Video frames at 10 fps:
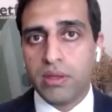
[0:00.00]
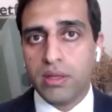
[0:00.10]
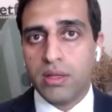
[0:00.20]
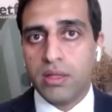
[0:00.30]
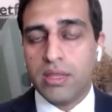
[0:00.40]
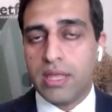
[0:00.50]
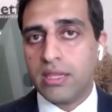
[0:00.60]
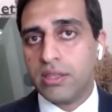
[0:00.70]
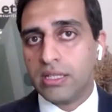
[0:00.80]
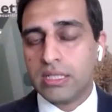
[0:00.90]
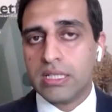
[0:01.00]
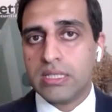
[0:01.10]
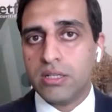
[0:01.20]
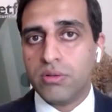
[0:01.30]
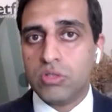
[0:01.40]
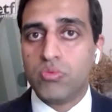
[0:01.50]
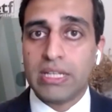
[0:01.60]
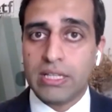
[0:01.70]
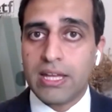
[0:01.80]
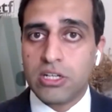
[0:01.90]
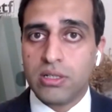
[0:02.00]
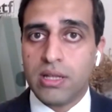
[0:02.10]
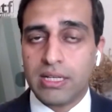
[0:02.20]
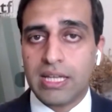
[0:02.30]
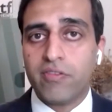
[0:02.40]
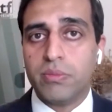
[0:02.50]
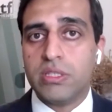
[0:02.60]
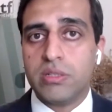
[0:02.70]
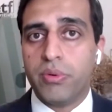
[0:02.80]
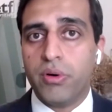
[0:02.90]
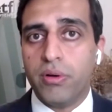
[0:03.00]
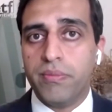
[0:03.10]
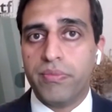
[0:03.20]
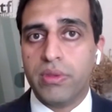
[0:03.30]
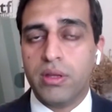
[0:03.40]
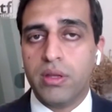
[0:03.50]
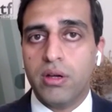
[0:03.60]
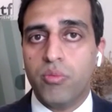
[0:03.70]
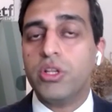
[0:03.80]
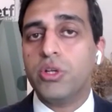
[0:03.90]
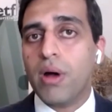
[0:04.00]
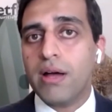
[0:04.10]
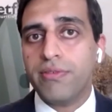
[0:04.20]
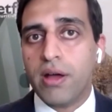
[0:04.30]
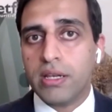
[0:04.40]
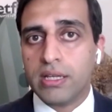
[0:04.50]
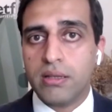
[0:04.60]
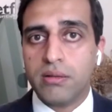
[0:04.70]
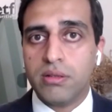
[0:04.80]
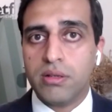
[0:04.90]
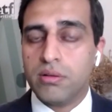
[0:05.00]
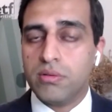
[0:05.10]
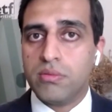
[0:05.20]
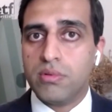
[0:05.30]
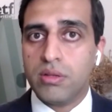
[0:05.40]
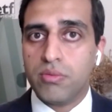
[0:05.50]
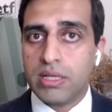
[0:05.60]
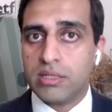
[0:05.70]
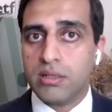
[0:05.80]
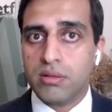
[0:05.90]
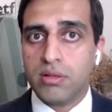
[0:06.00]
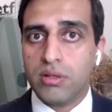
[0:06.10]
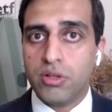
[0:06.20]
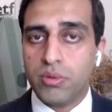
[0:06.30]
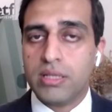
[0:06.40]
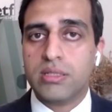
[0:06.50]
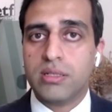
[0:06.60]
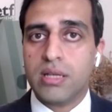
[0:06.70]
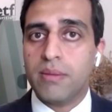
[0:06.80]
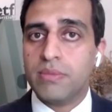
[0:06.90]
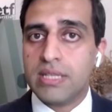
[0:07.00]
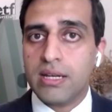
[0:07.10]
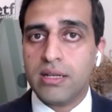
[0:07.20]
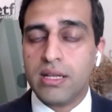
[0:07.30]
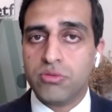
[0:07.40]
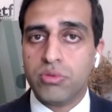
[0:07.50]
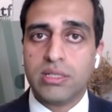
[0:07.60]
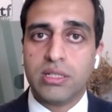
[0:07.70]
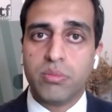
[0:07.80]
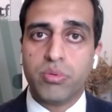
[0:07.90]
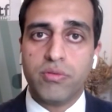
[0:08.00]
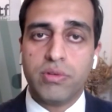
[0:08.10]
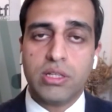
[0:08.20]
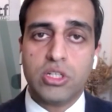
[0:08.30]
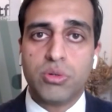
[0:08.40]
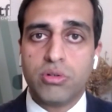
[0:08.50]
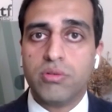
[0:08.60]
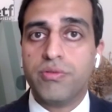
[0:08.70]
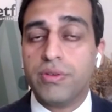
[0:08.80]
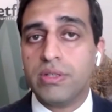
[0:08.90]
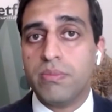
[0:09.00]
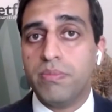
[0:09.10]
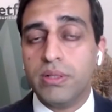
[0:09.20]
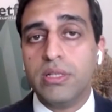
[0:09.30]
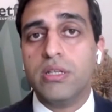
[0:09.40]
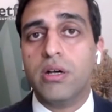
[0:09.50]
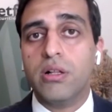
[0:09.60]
The other thing to consider is regulation and government support. What you are finding in, you know, in the recent US Senate has recently approved nearly $250 billion